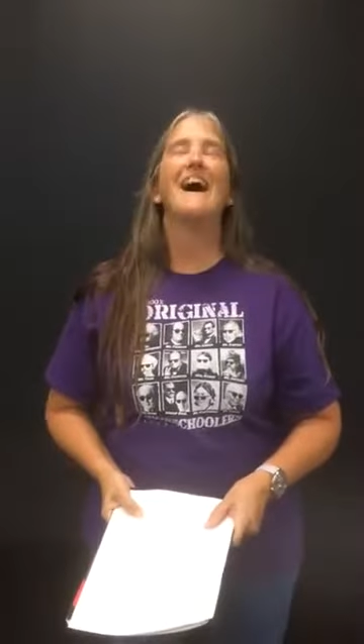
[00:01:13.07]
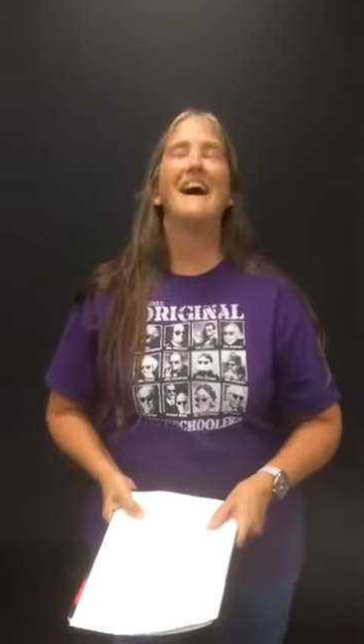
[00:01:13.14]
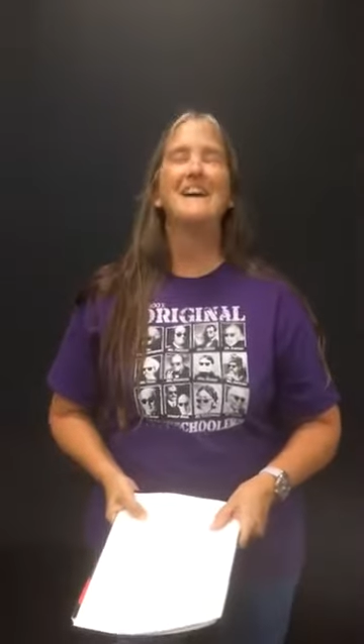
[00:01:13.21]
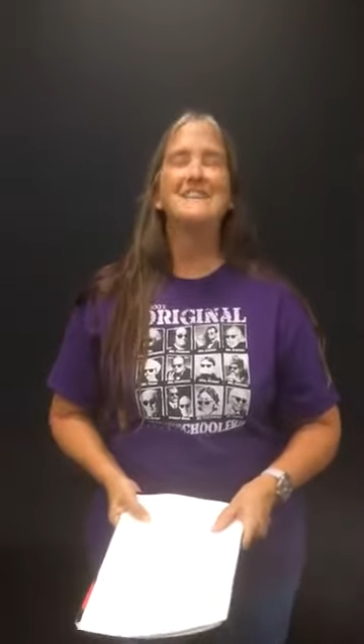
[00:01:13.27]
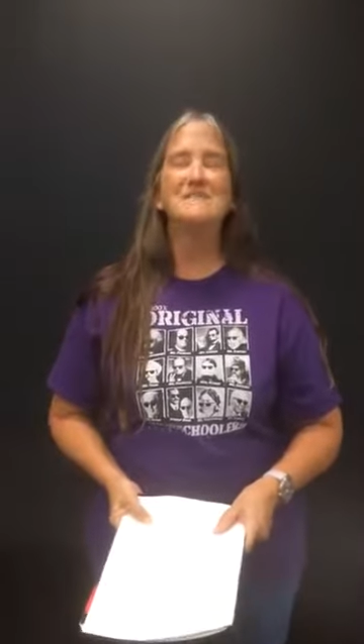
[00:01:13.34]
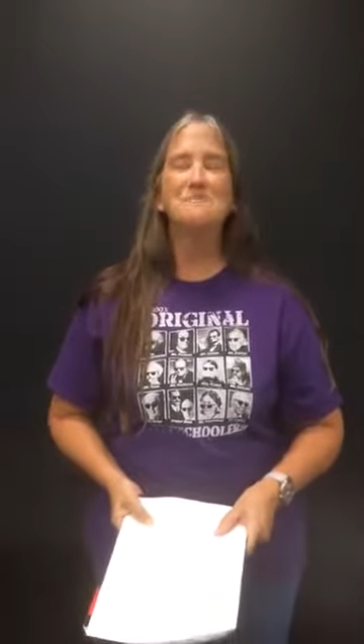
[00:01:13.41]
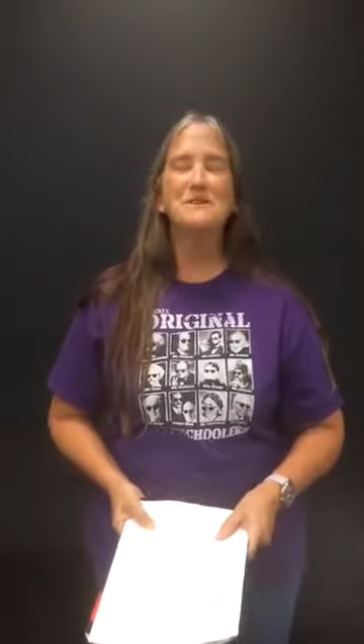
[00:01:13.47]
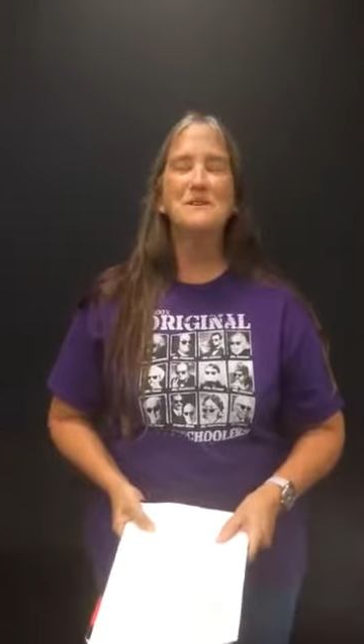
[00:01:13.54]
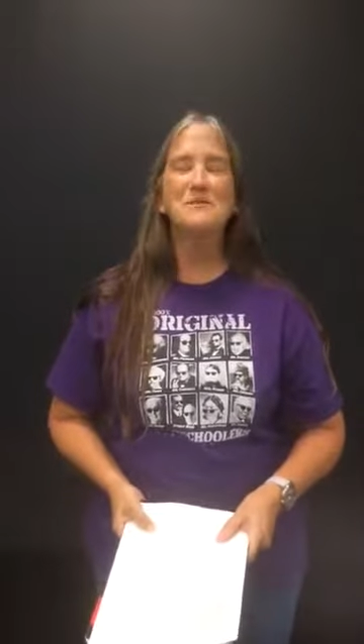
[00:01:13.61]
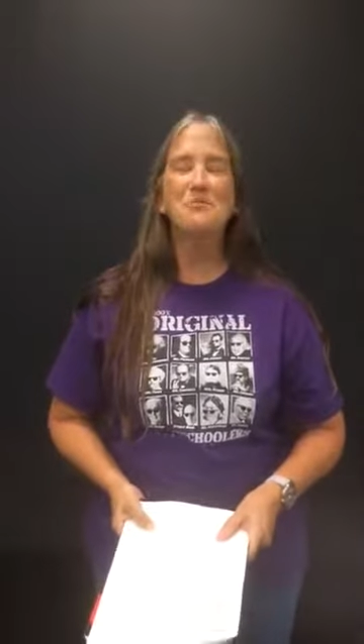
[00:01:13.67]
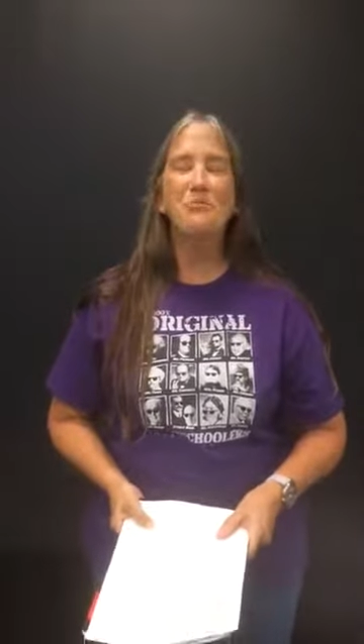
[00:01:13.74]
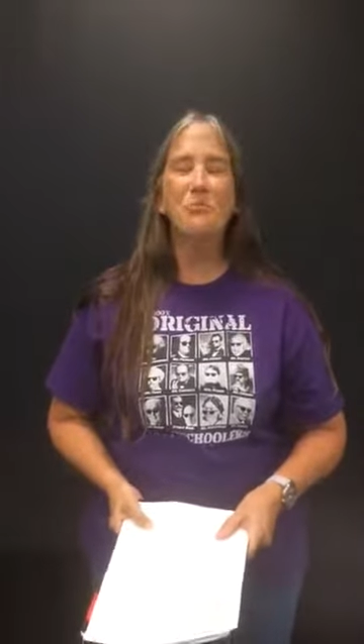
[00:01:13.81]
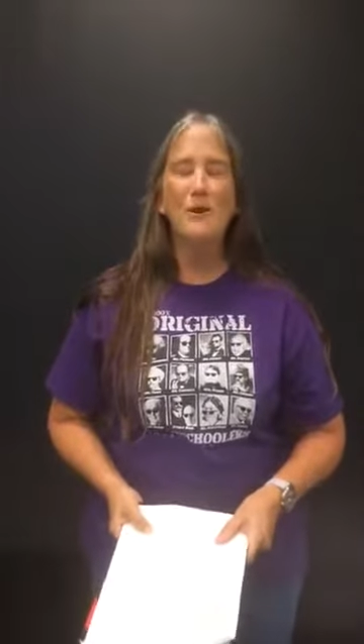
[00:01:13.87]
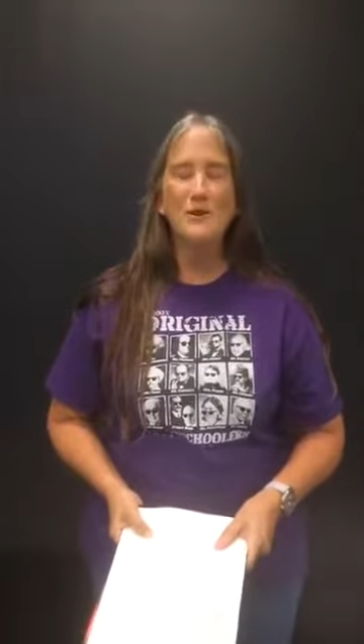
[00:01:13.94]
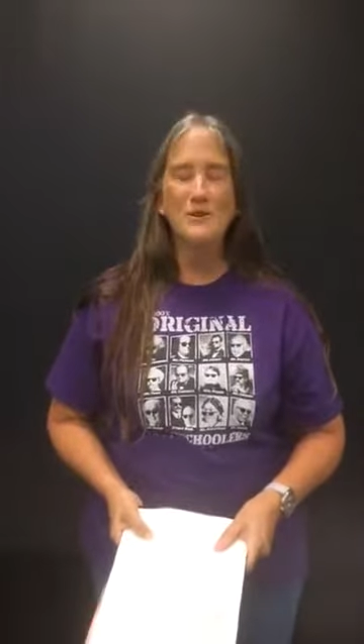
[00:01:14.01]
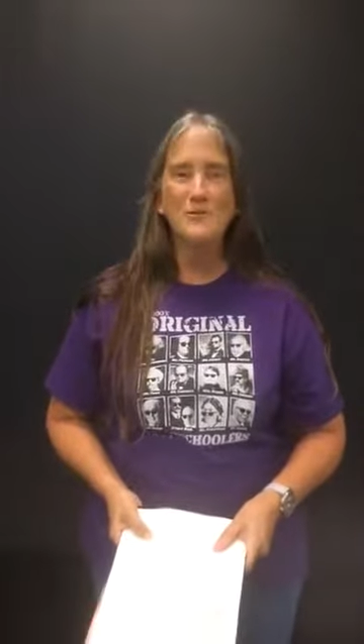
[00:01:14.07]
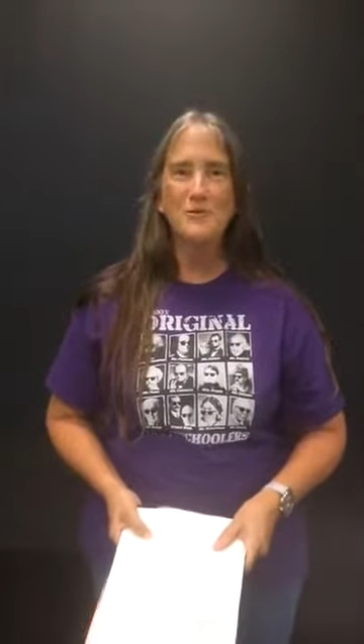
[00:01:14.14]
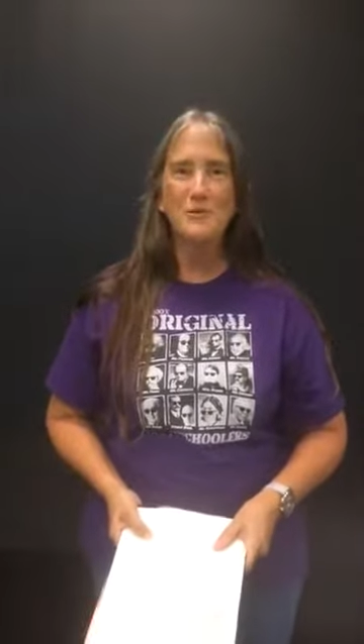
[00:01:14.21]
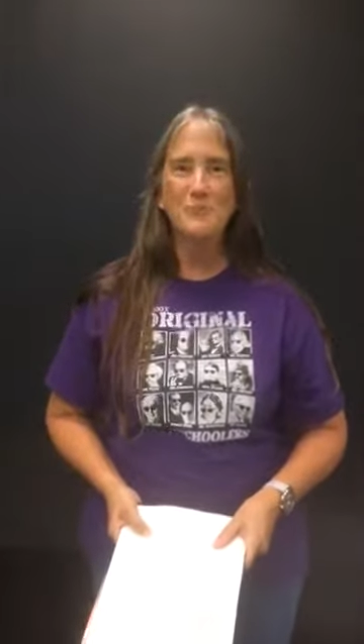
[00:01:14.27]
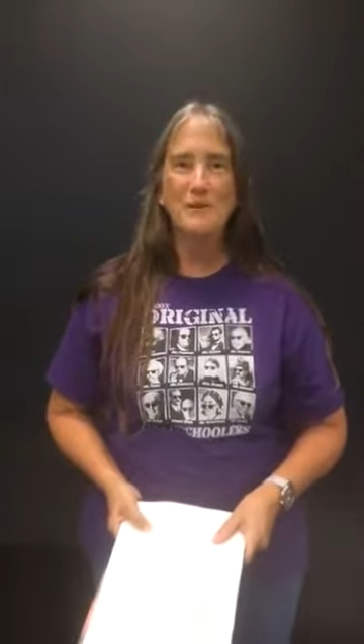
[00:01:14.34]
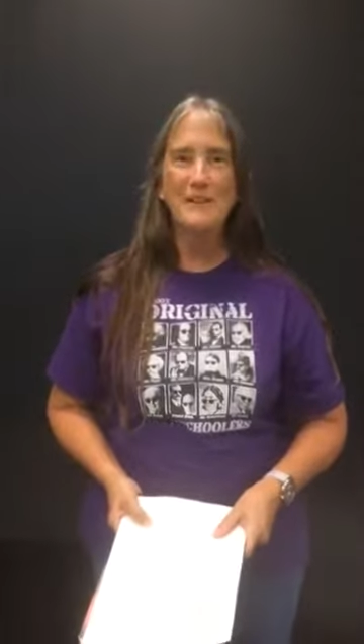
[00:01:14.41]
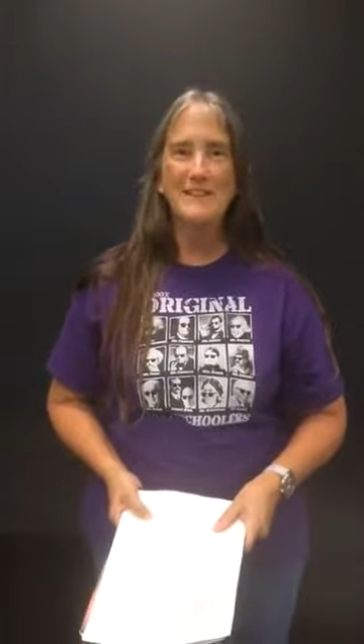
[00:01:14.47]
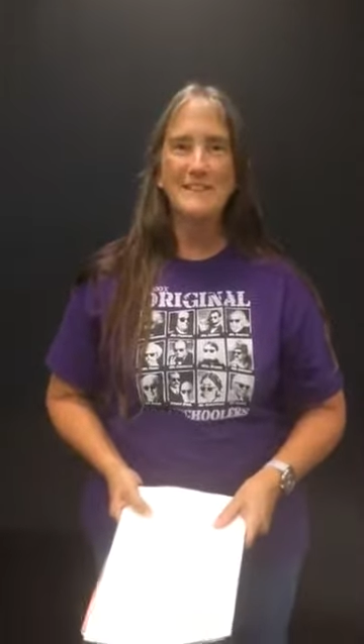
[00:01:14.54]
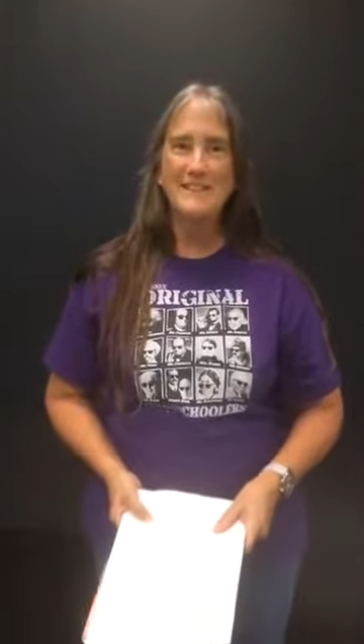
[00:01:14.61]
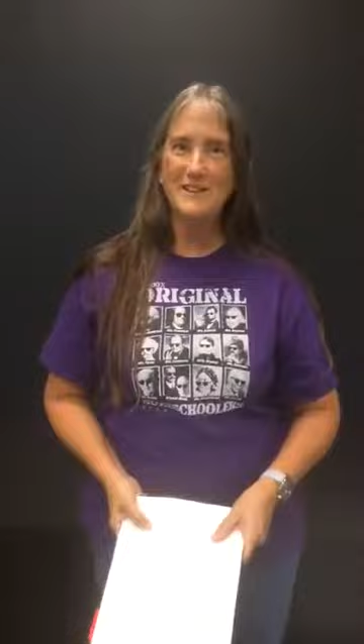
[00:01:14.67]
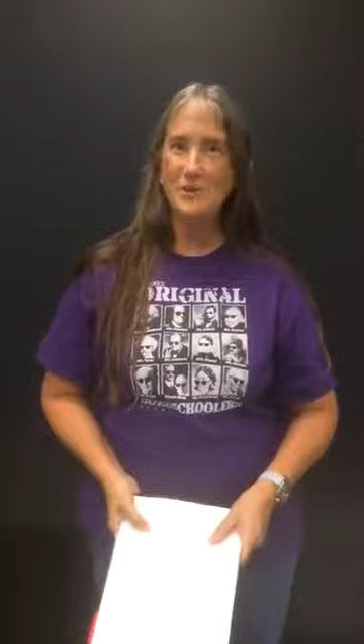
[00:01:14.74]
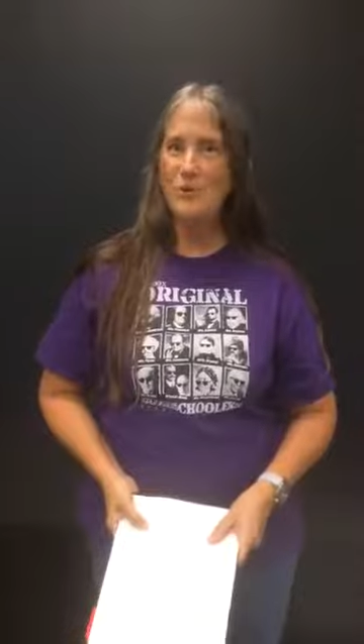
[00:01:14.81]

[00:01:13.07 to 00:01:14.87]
has been wonderful because he